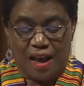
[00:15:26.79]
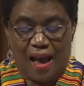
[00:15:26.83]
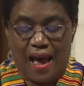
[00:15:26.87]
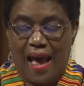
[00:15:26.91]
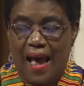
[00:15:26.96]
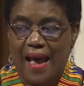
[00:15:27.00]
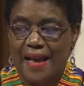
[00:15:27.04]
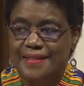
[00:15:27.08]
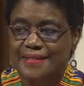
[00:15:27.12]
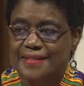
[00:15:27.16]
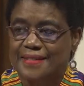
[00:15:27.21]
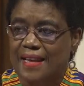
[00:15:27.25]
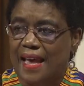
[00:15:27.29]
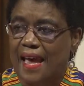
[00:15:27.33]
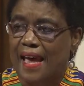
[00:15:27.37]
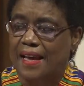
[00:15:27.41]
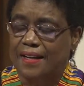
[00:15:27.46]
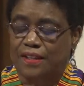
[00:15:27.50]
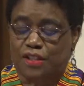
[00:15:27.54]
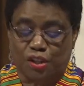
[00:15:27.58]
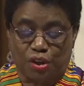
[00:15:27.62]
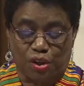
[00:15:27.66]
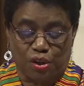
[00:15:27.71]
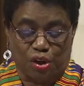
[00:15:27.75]
I
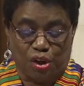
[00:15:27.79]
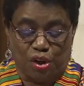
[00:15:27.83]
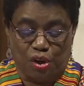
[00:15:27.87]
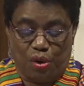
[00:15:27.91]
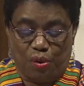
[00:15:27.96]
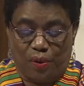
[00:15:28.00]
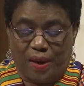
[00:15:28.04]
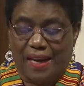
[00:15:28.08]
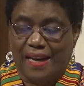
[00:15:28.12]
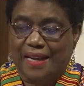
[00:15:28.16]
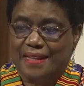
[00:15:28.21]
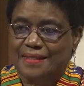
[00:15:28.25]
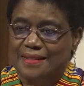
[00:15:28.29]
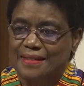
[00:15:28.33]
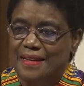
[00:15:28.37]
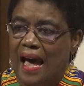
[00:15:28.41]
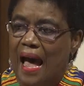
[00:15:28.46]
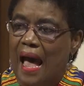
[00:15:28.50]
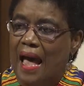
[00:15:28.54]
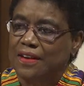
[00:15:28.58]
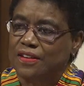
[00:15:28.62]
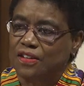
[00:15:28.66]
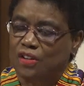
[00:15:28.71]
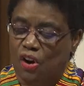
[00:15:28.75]
say to you, it is
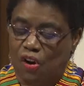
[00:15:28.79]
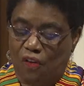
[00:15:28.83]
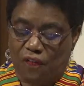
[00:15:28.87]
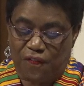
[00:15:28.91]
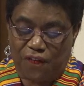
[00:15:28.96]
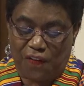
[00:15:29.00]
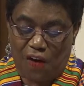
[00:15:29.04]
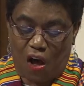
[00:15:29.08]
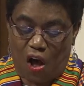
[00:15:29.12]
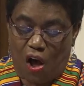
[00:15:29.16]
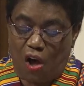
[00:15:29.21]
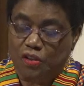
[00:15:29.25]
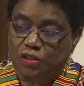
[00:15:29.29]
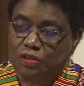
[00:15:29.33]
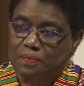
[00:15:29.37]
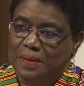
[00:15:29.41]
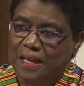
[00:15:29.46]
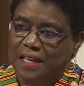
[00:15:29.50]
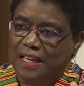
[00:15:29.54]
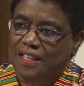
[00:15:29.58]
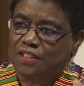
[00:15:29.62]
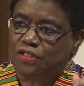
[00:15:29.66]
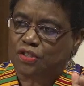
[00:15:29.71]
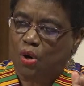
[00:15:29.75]
not your fault,
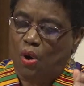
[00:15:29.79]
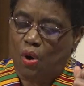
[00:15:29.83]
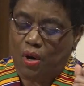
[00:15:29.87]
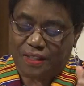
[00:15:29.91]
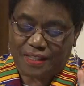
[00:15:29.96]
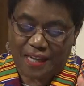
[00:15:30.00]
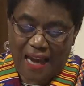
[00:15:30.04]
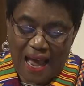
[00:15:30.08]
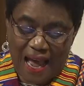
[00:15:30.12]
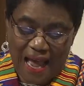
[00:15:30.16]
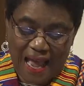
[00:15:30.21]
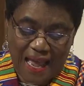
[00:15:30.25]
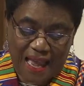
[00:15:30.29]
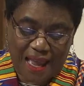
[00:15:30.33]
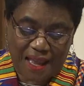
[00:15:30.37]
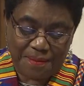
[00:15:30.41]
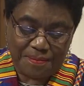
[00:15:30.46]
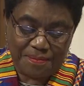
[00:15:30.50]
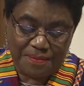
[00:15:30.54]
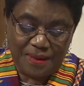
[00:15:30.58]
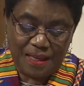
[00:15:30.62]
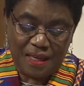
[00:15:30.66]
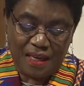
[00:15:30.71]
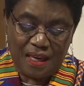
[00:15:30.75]
but it's your
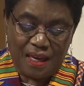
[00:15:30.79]
time.